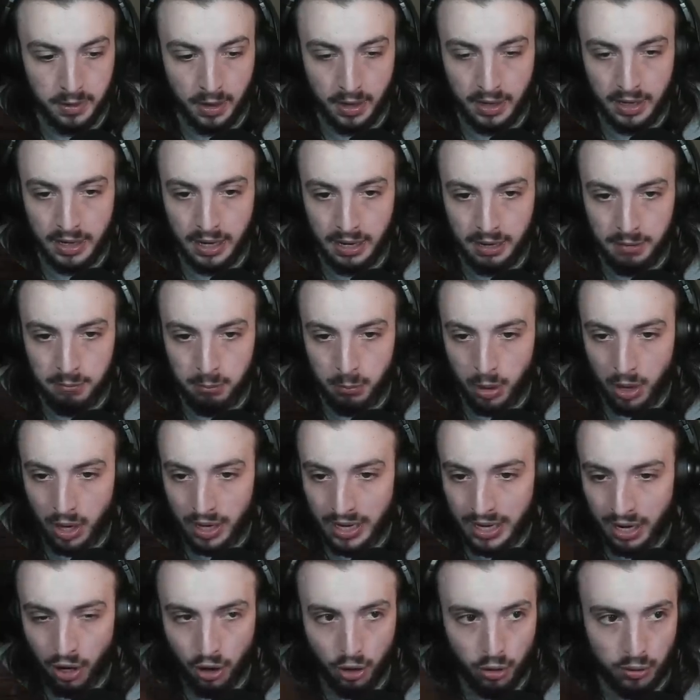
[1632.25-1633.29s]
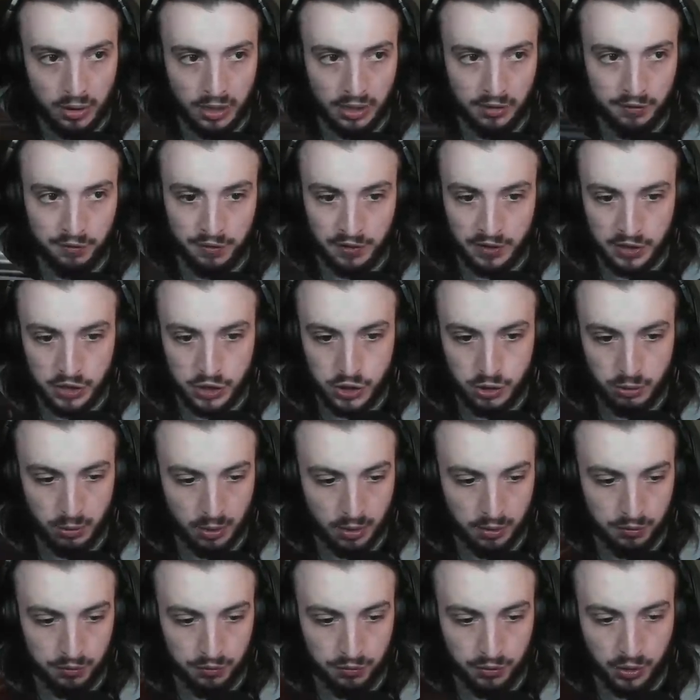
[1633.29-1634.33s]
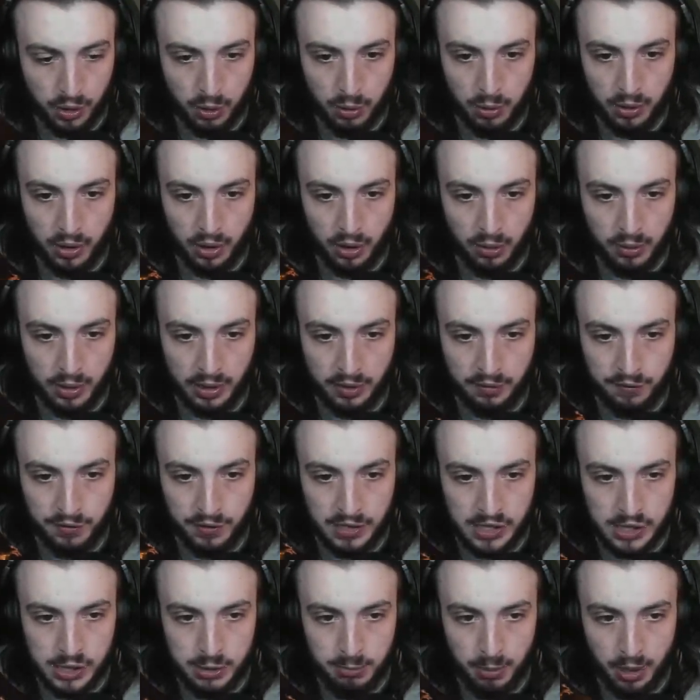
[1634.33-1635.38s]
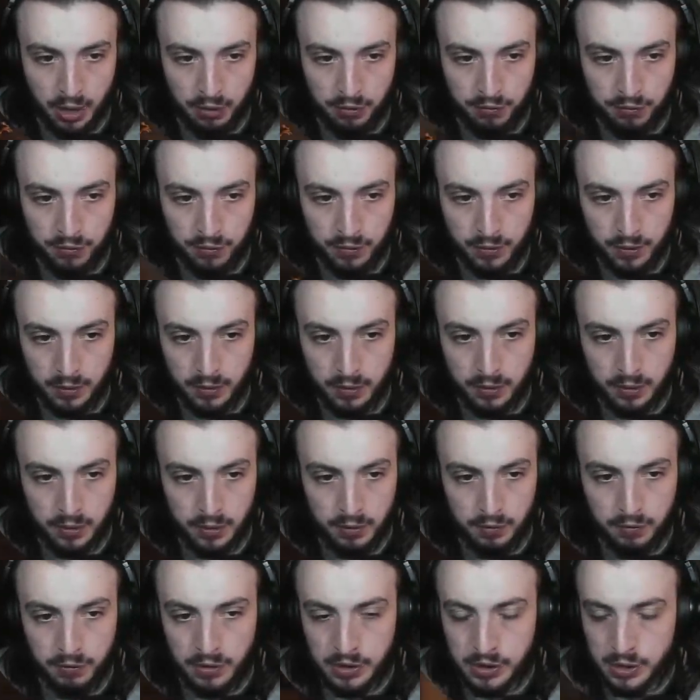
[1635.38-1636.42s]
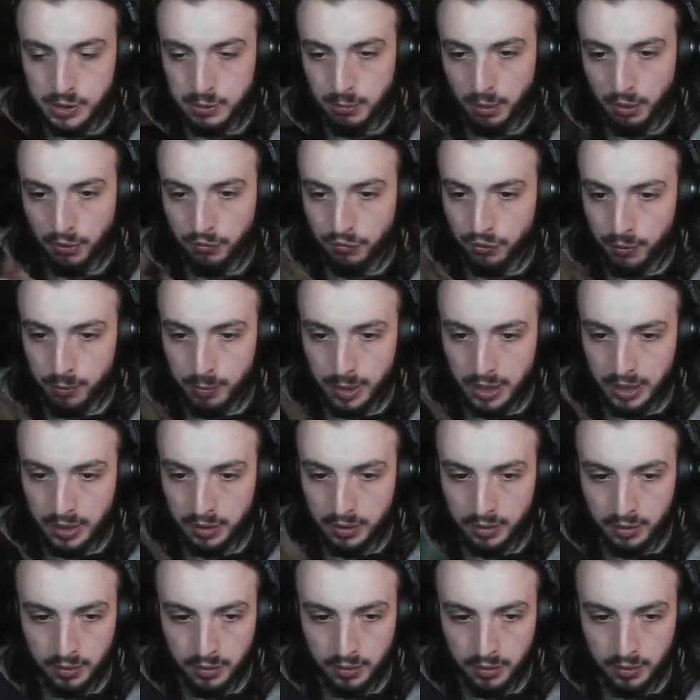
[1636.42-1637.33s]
I'll let him, I'll let Oleg finish you off. Go on, Oleg. Finish him off. Finish him off for me.